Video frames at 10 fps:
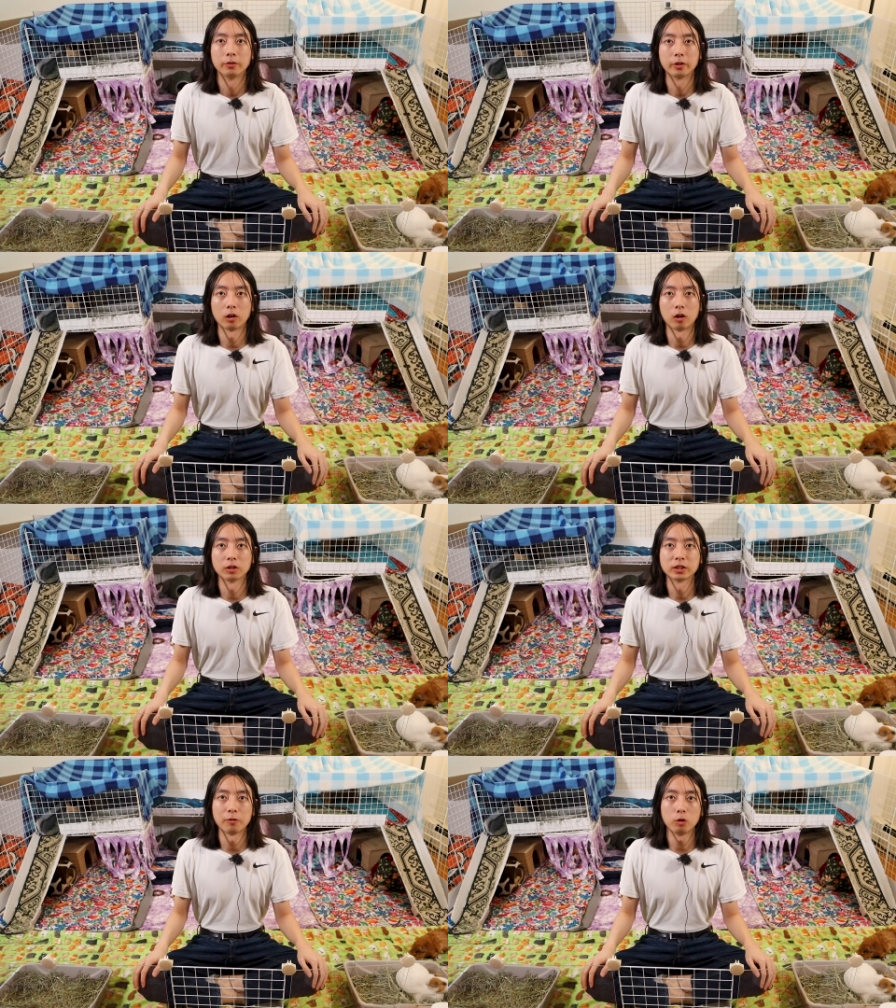There
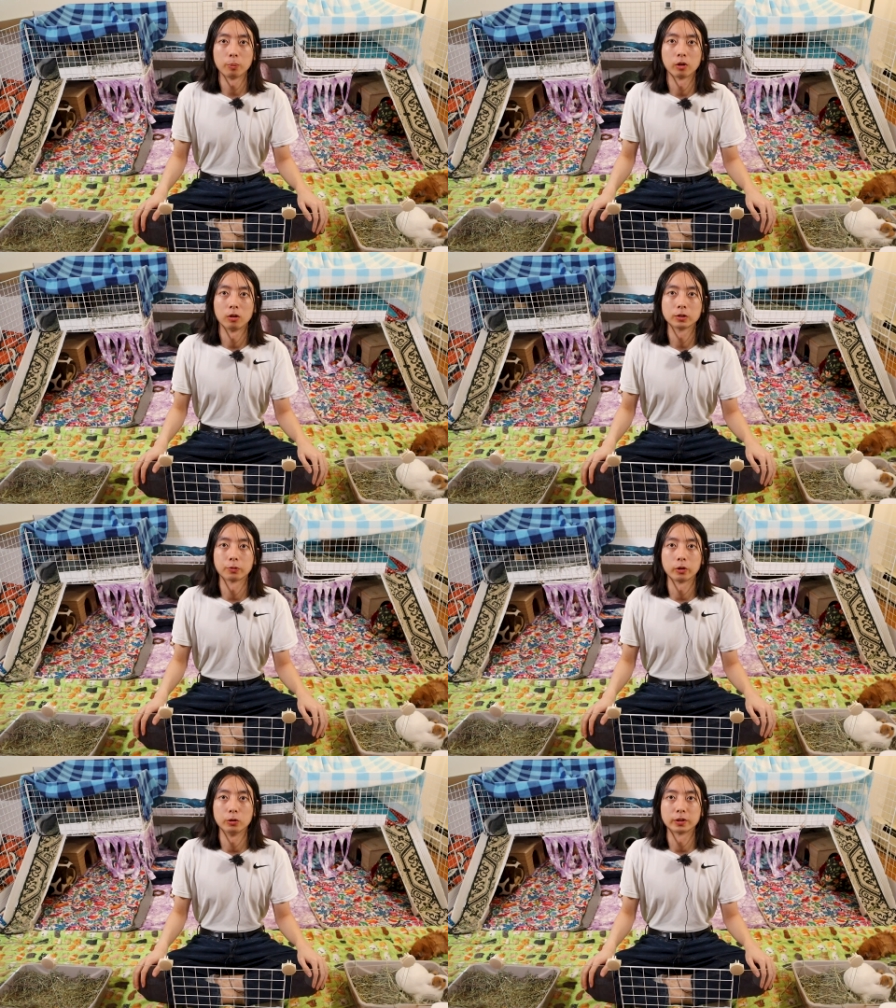are several pros
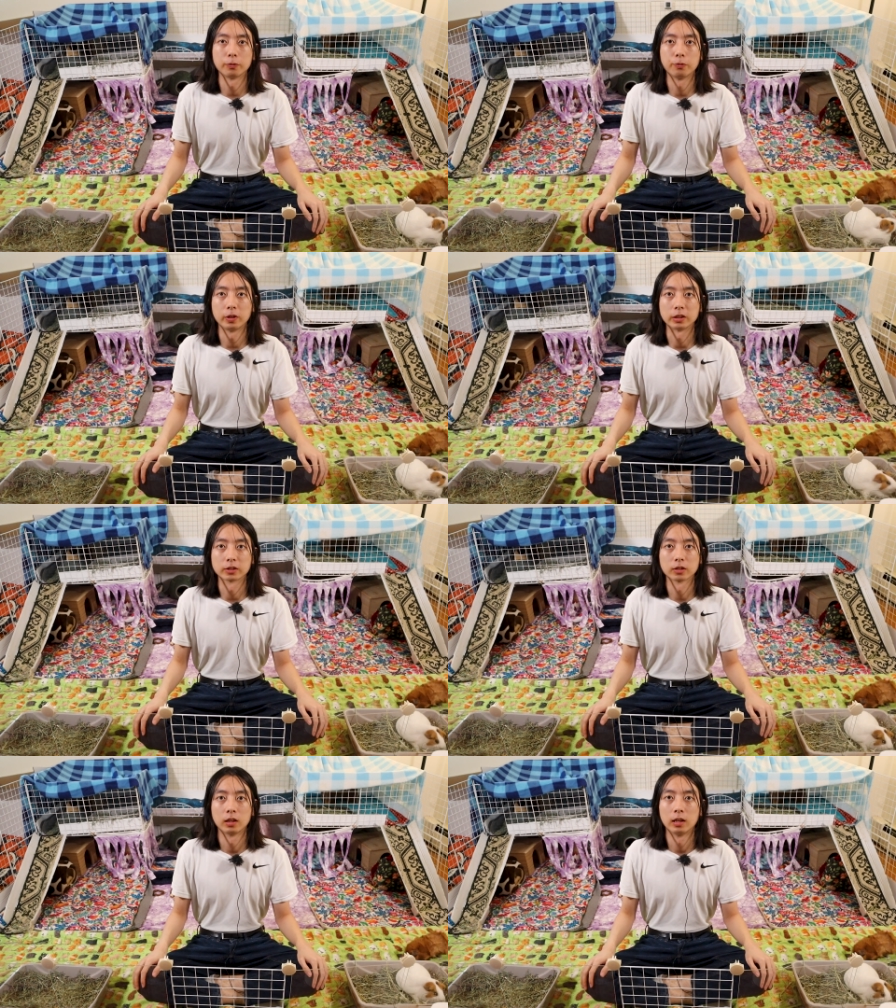for using
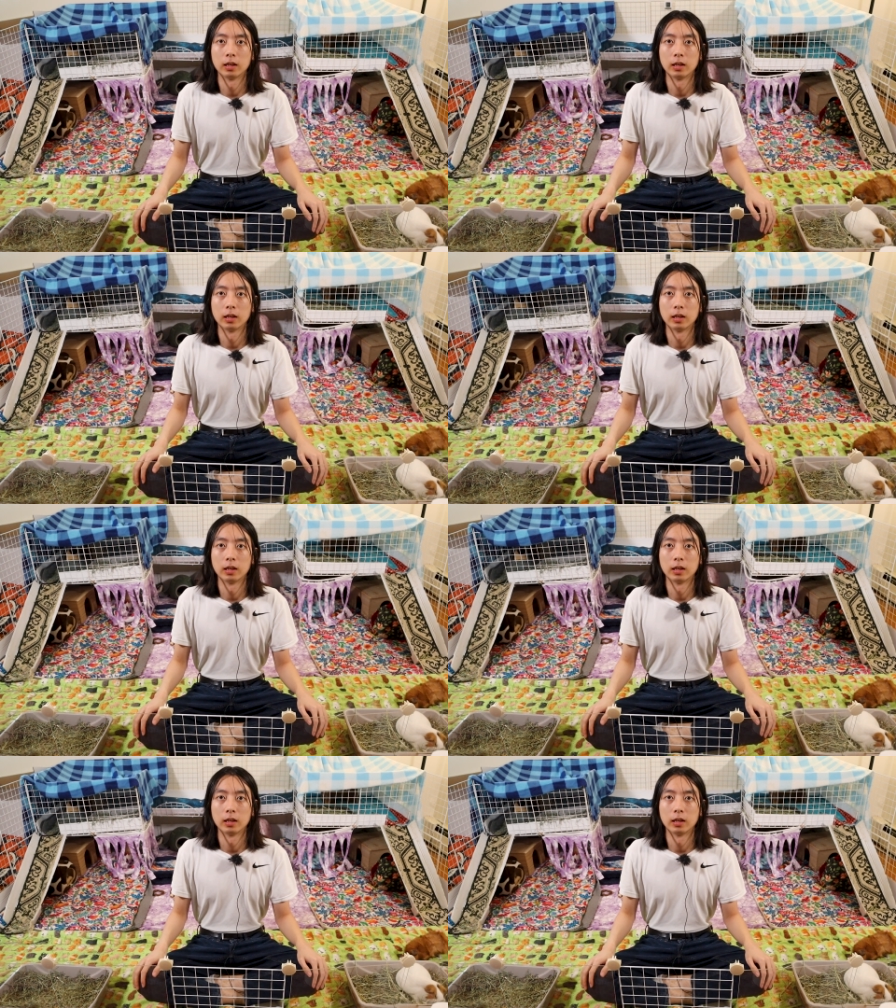fleece.